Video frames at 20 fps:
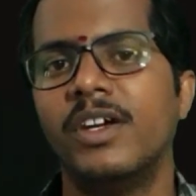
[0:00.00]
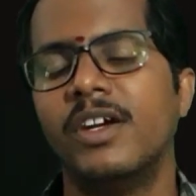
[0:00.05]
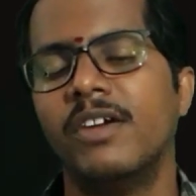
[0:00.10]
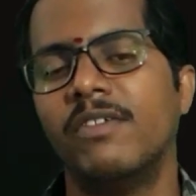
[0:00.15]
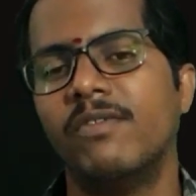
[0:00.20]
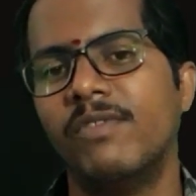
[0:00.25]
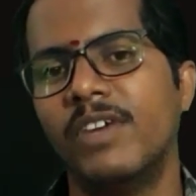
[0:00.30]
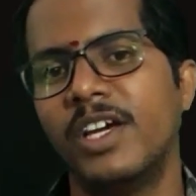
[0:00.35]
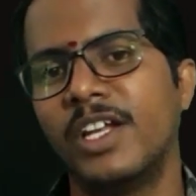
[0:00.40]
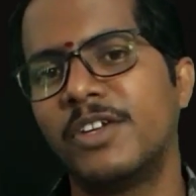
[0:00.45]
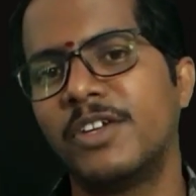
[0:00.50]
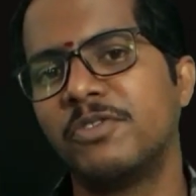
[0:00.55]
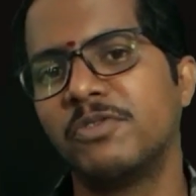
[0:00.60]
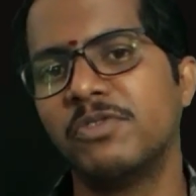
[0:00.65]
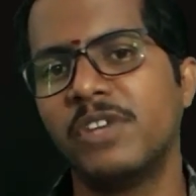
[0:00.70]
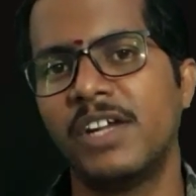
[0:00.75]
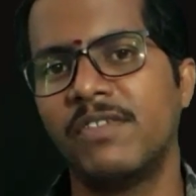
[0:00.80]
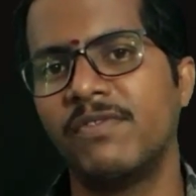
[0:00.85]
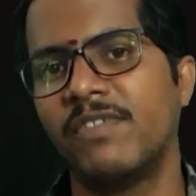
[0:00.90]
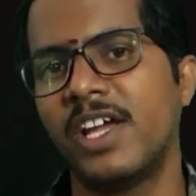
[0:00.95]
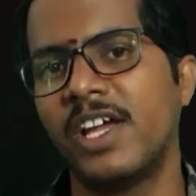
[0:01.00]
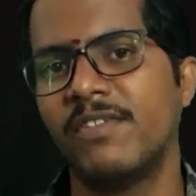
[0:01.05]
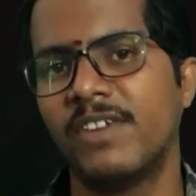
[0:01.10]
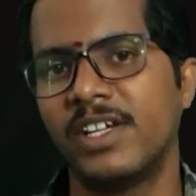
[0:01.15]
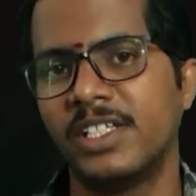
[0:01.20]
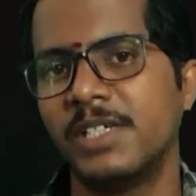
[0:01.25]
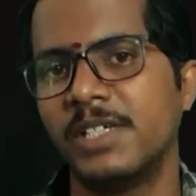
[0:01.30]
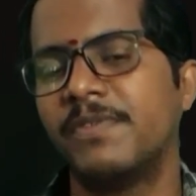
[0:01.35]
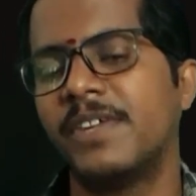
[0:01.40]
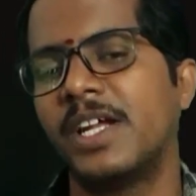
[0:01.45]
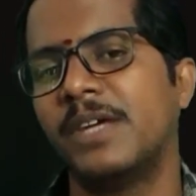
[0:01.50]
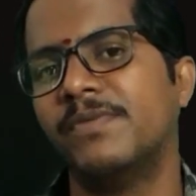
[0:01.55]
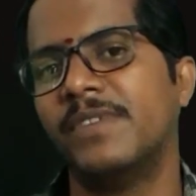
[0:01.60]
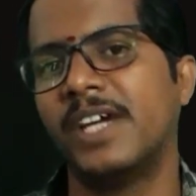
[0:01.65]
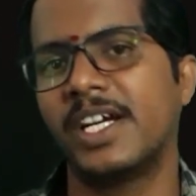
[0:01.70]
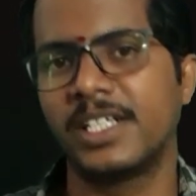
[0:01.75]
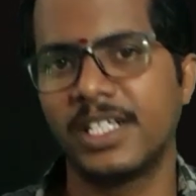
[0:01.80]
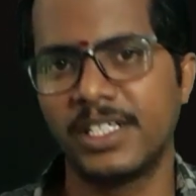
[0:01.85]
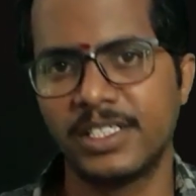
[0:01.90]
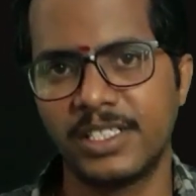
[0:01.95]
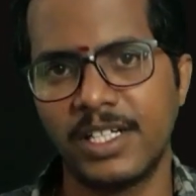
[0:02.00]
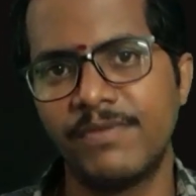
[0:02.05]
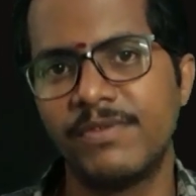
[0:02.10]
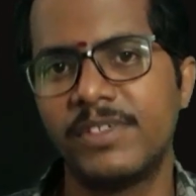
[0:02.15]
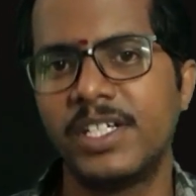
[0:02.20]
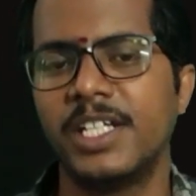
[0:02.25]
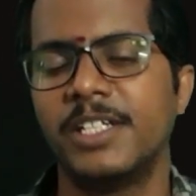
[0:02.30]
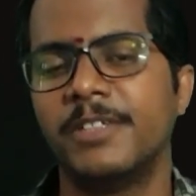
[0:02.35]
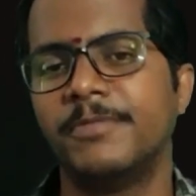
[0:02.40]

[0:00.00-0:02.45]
where 2 and 5 are the prime factors of 10.